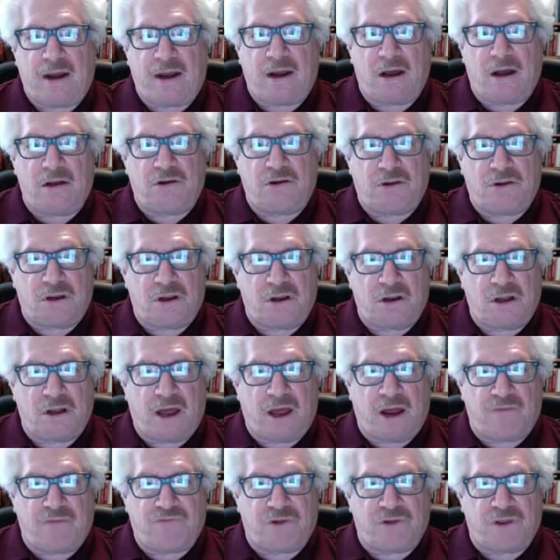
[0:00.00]
until
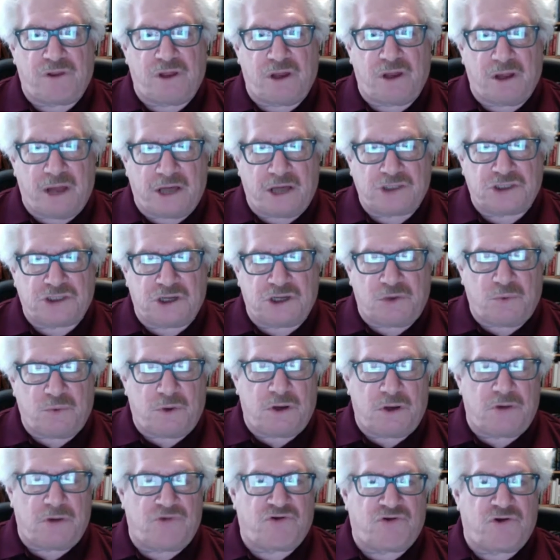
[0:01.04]
after the election when
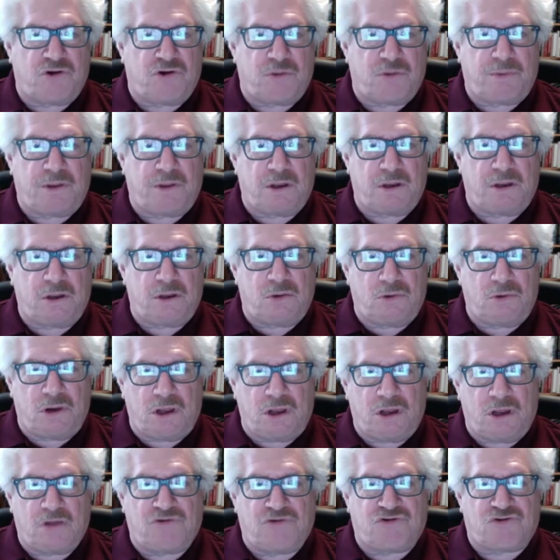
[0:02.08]
there's going to be a
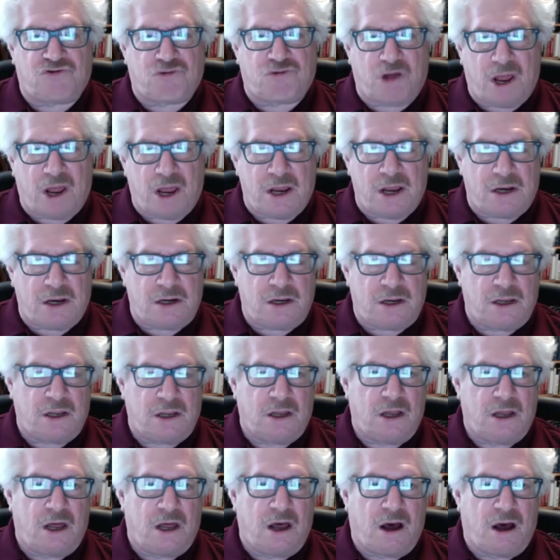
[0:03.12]
unique strain
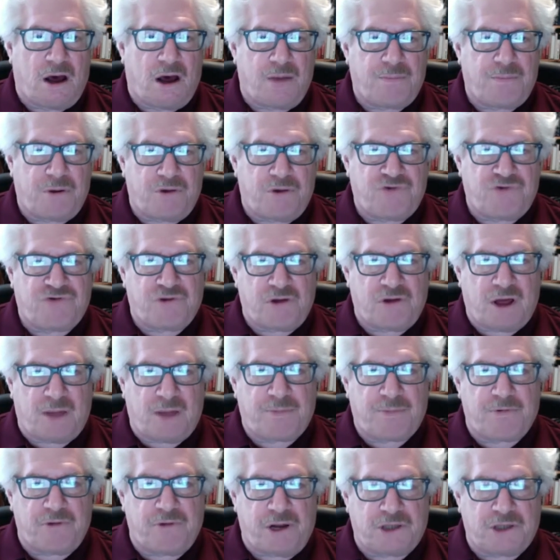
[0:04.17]
on postal
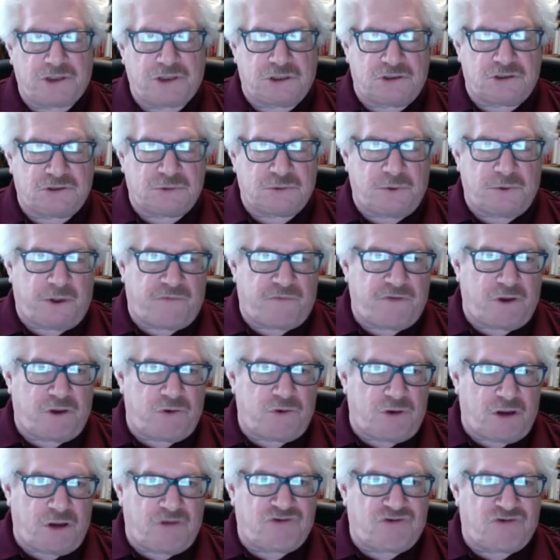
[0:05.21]
operations. And we have a
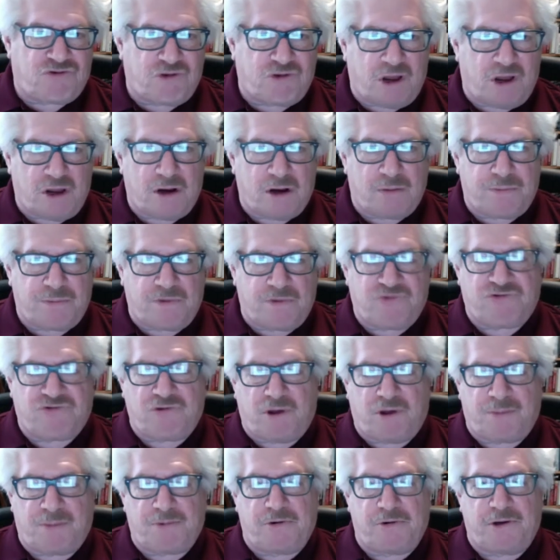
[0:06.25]
unique strain on postal
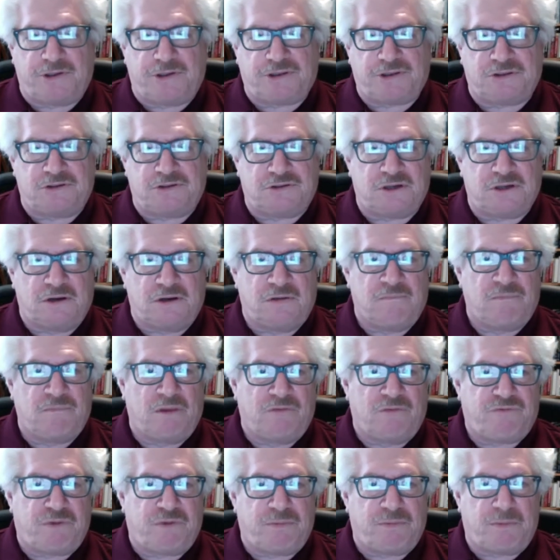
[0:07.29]
operations
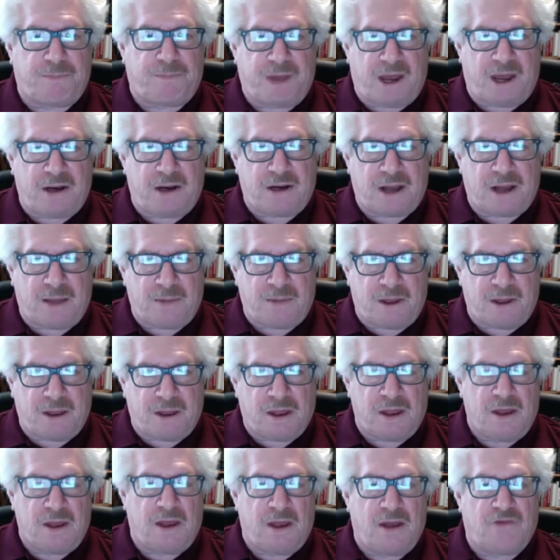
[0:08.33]
from the
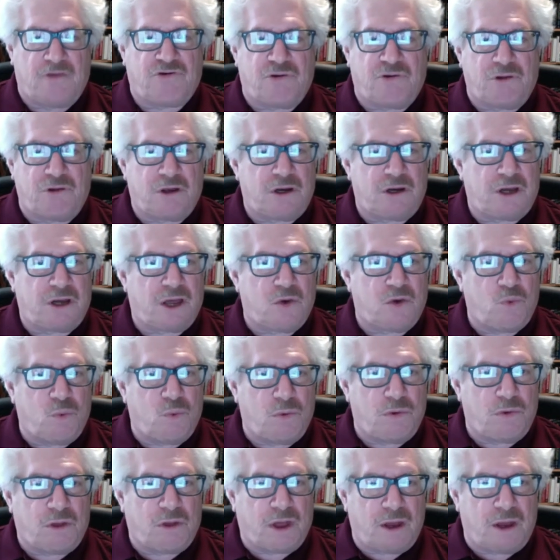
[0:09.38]
pandemic. It's only going to get
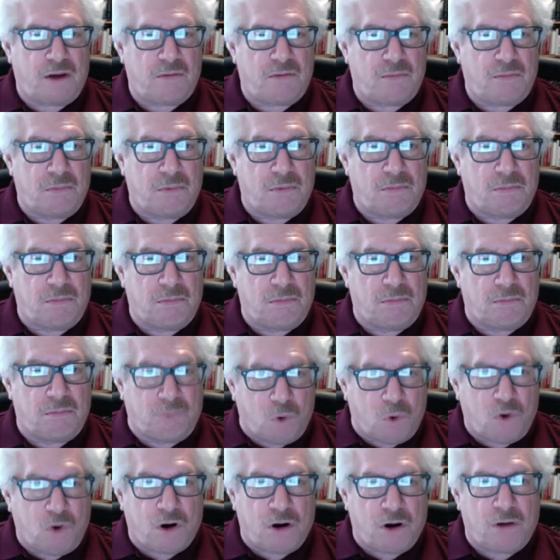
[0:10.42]
get
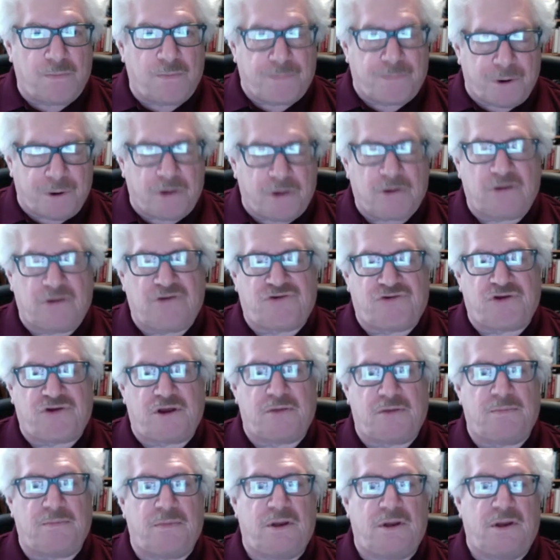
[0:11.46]
more
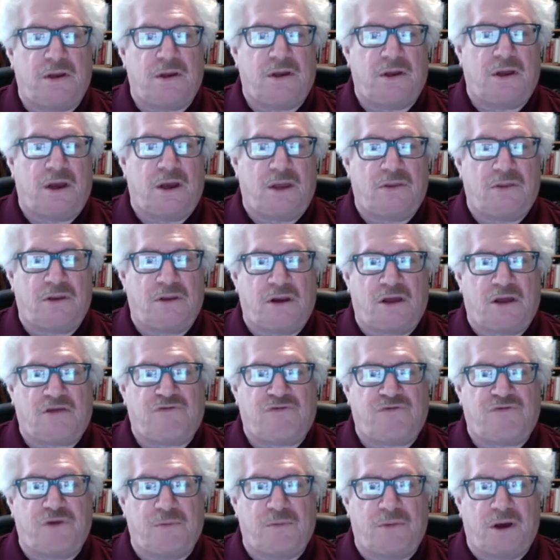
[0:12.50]
burdensome in the next
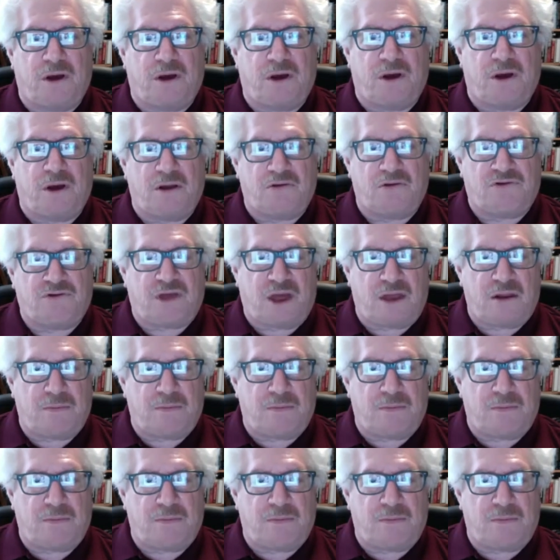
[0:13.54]
few months. And the